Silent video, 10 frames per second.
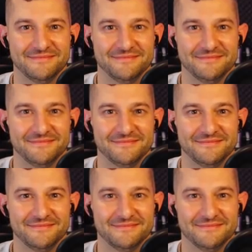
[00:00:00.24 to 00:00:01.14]

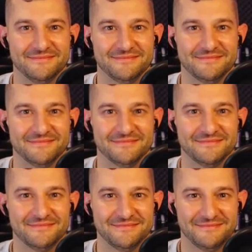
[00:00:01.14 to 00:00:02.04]

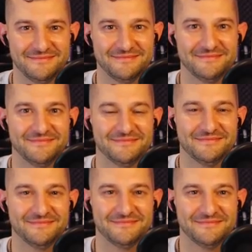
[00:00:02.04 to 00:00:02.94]

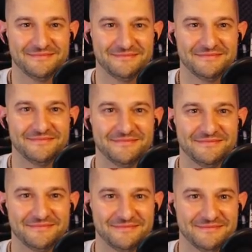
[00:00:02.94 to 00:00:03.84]

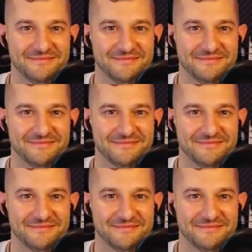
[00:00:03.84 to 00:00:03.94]
The person shown says nothing.